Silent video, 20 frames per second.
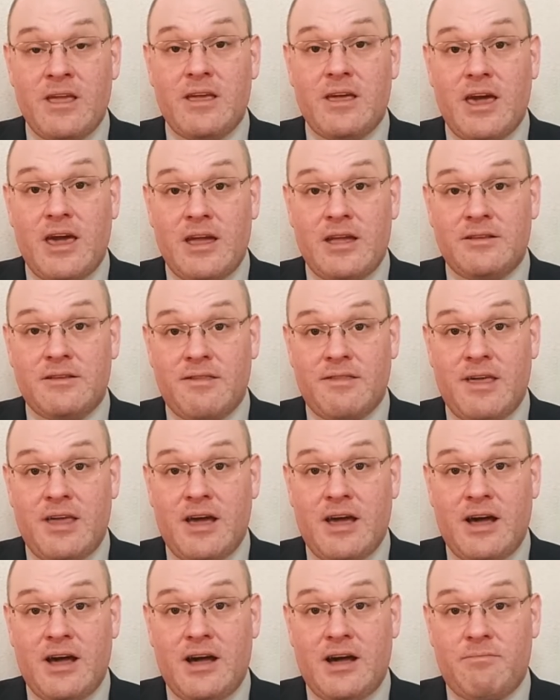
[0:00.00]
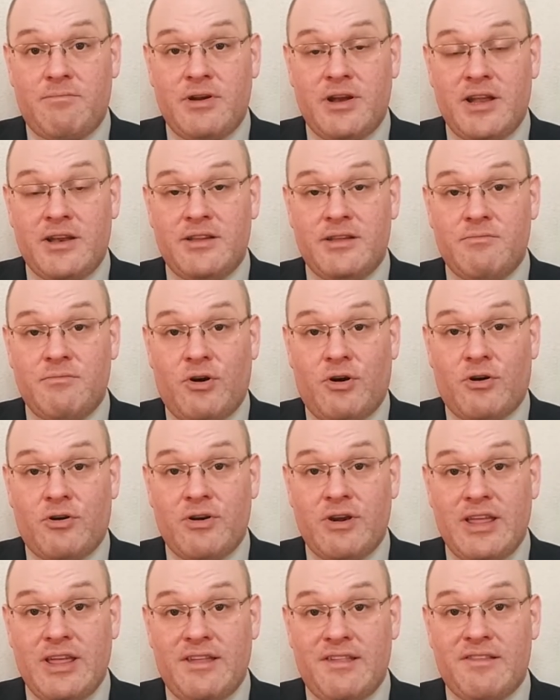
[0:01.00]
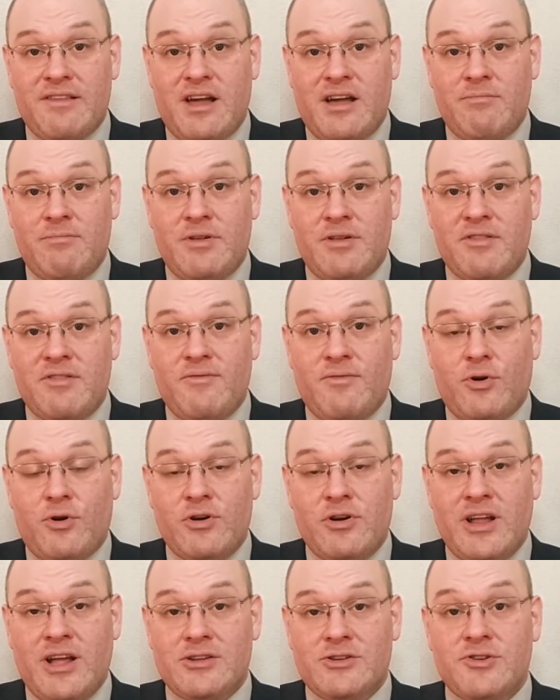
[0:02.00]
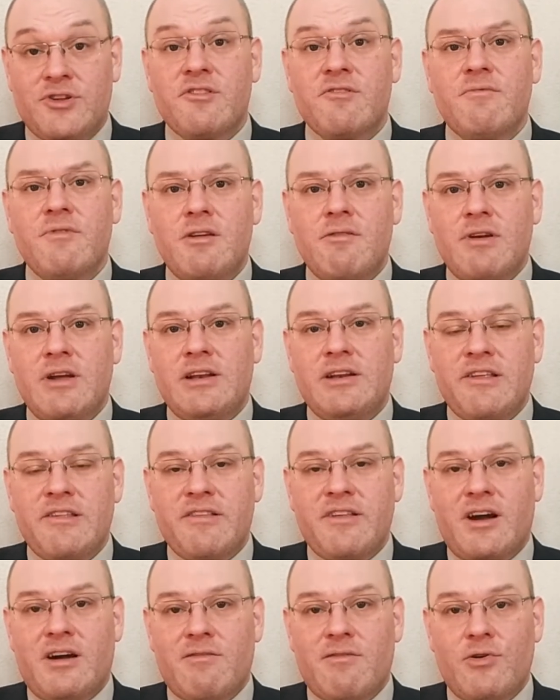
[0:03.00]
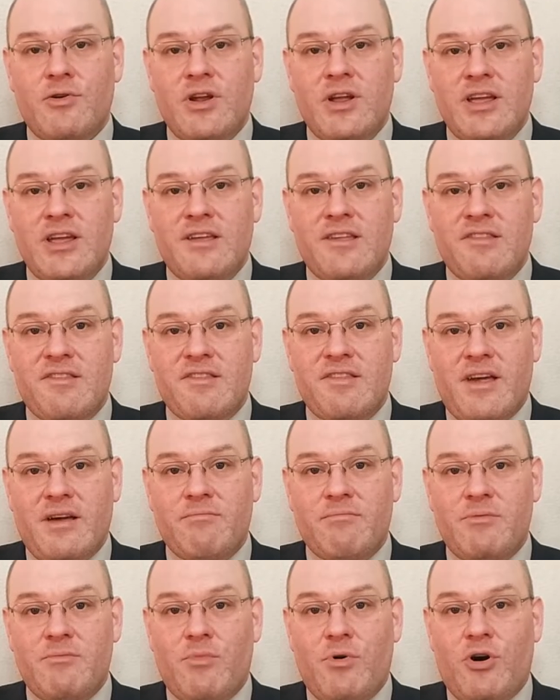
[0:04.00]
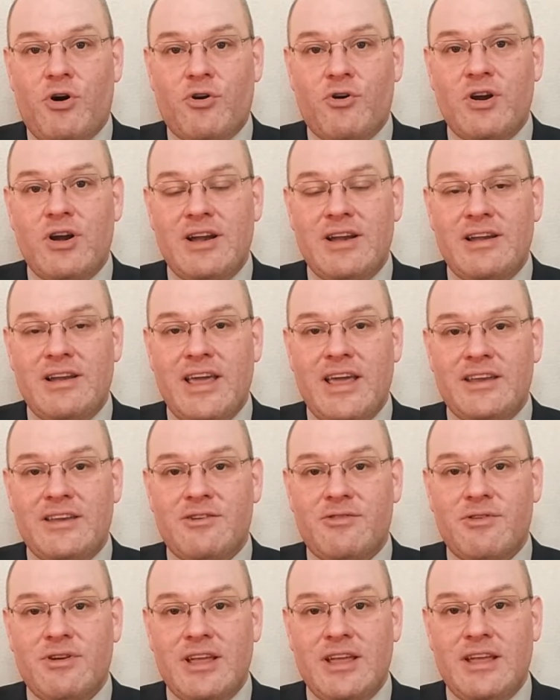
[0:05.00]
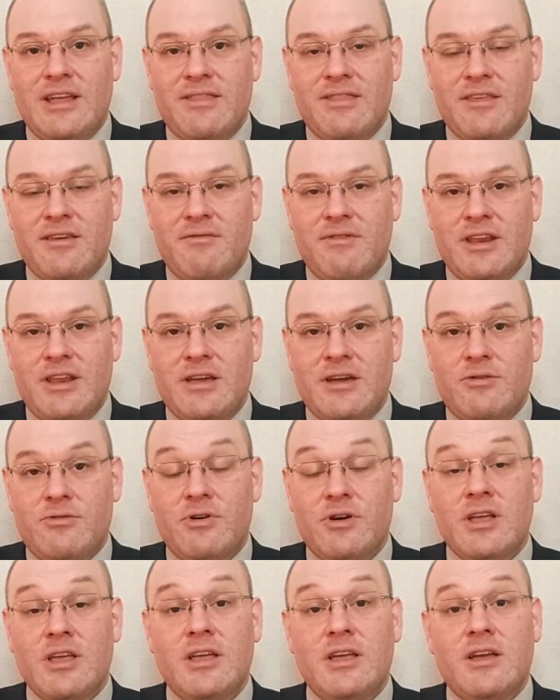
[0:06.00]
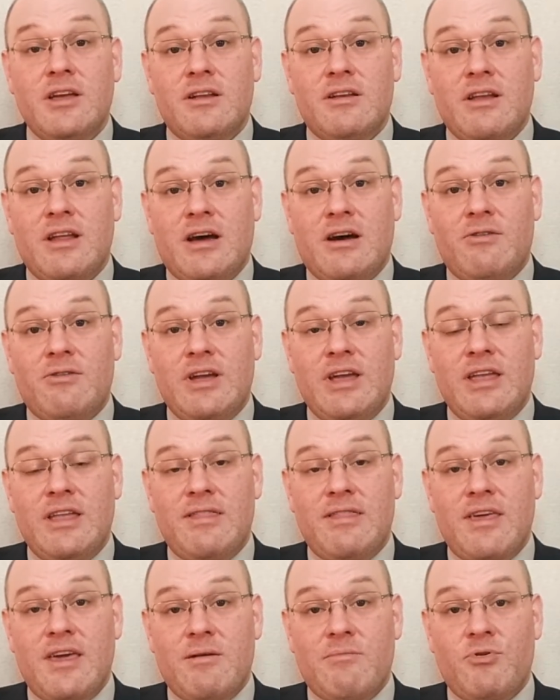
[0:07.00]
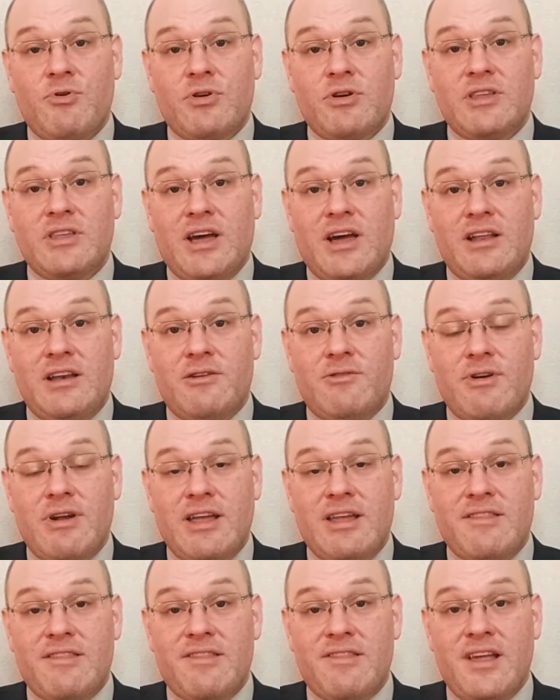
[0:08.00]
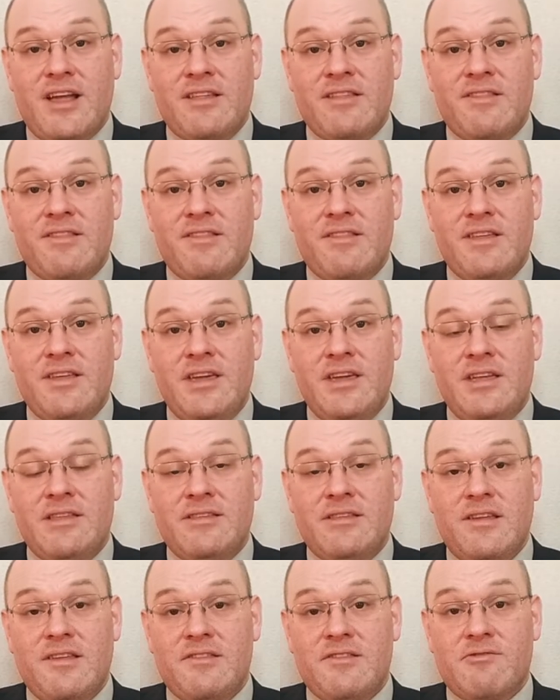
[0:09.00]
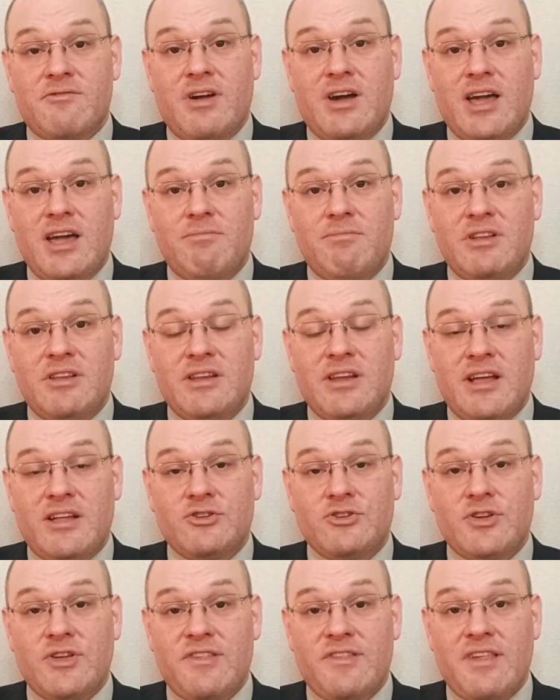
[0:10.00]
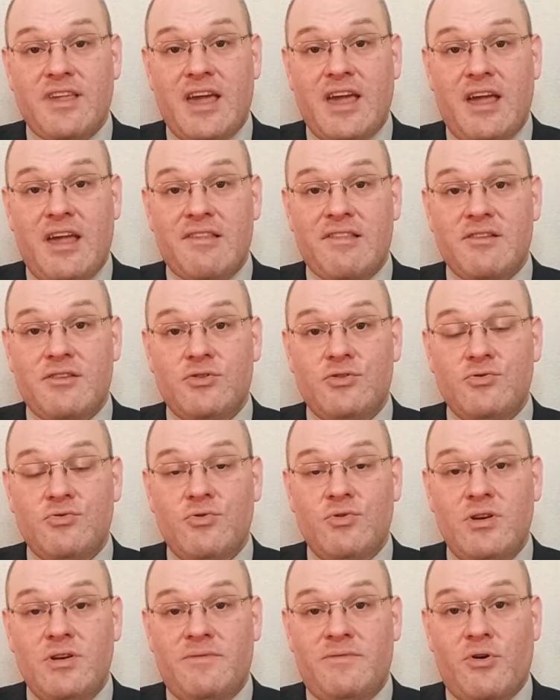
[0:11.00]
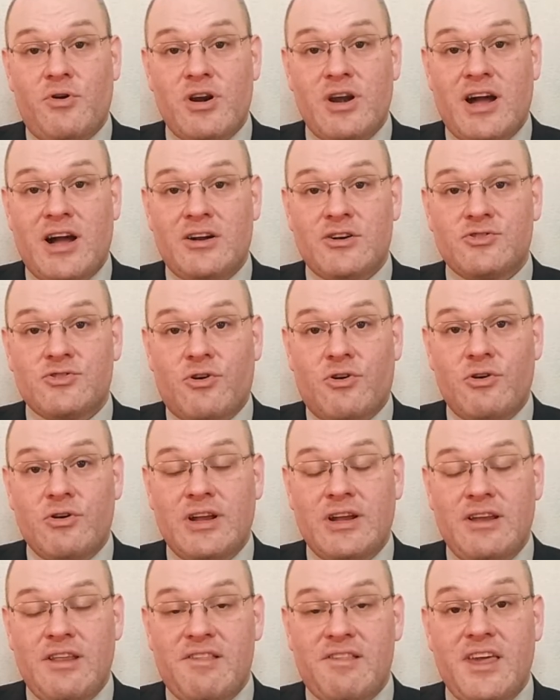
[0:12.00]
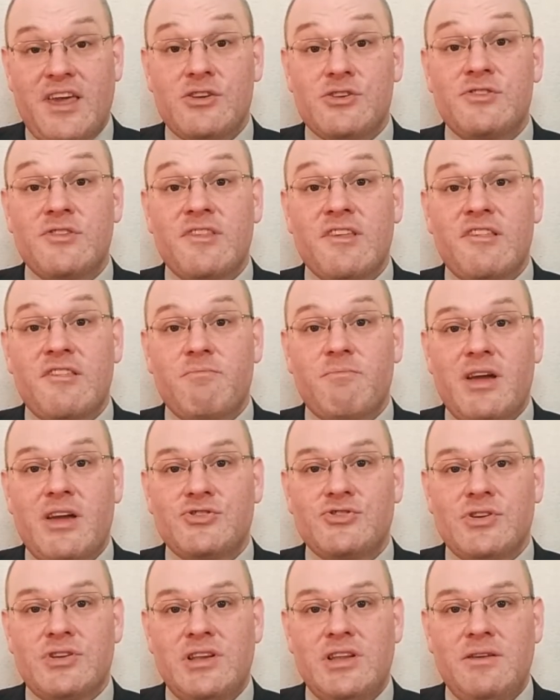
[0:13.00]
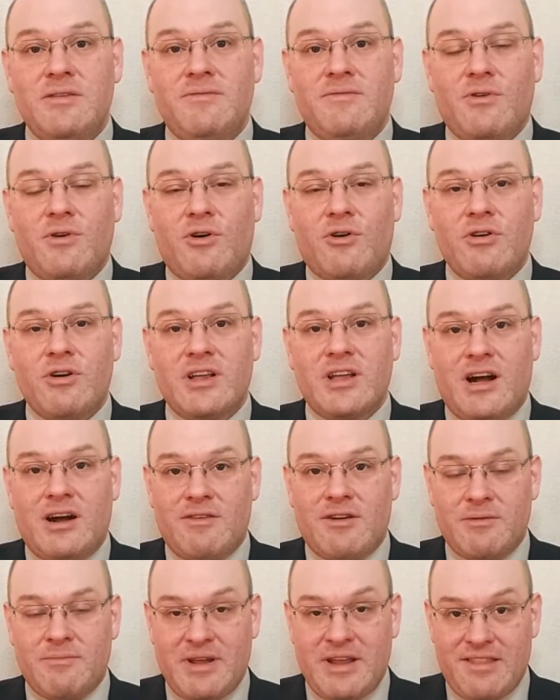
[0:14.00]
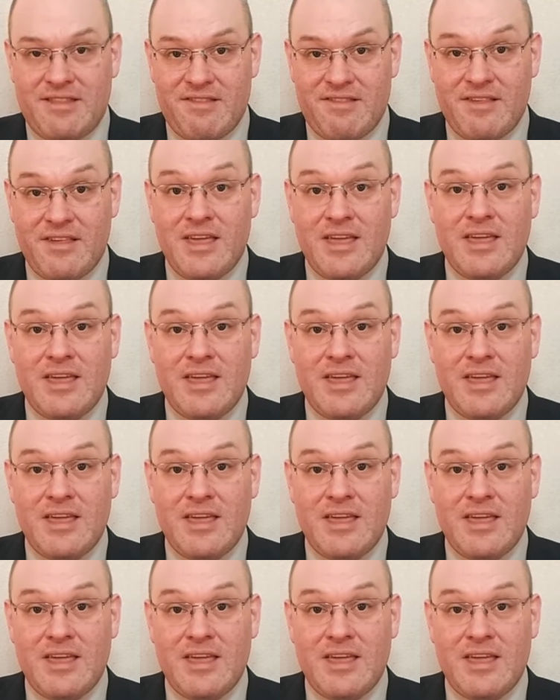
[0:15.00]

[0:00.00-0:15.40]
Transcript: And there are plenty more examples for nudges. We will discover some more later in the video. Now, in their book, Thaler and Sunstein described nudges as a tool for large organizations, especially for governments.